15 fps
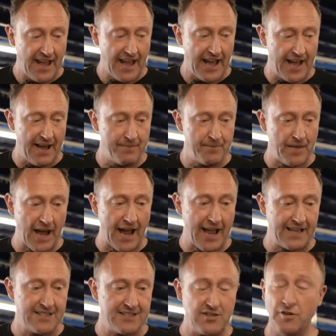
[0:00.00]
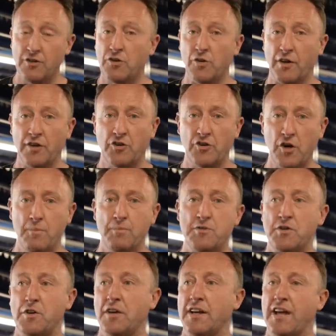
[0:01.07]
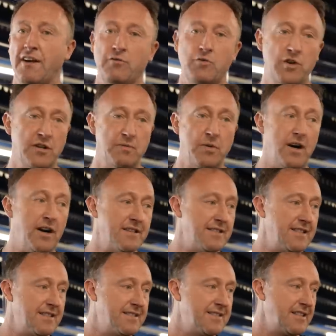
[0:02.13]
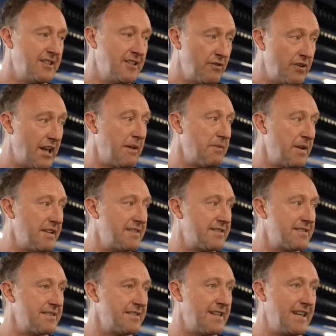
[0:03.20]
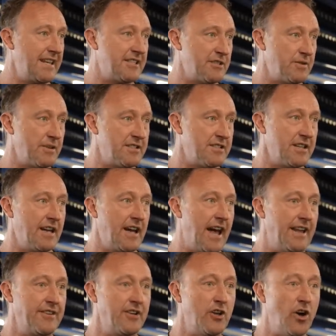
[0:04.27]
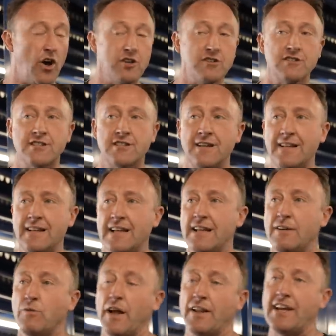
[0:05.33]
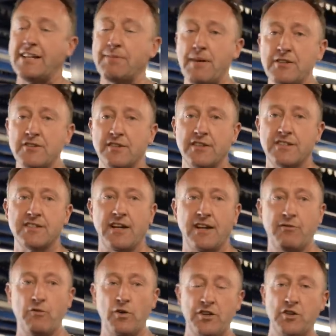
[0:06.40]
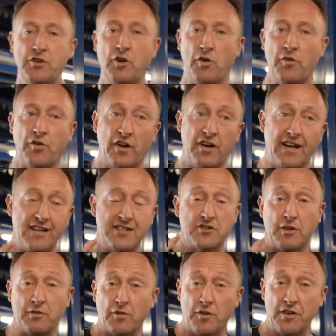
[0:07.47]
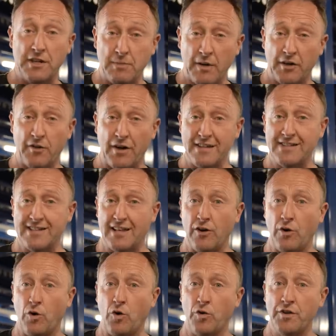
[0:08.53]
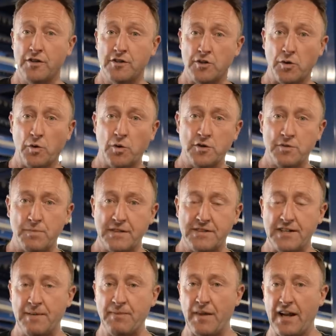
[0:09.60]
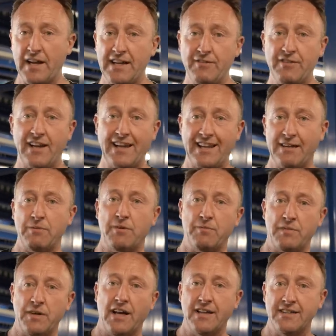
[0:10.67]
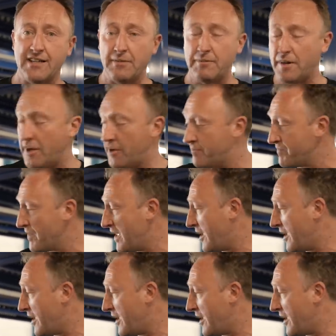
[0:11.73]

Um, and you can go in groups, you can have work parties, you name it, they do it here. And the cost, well, that depends on the if whether you go for a, a straightforward e-bike rental or the tours, but um, I'll leave the link uh, down below.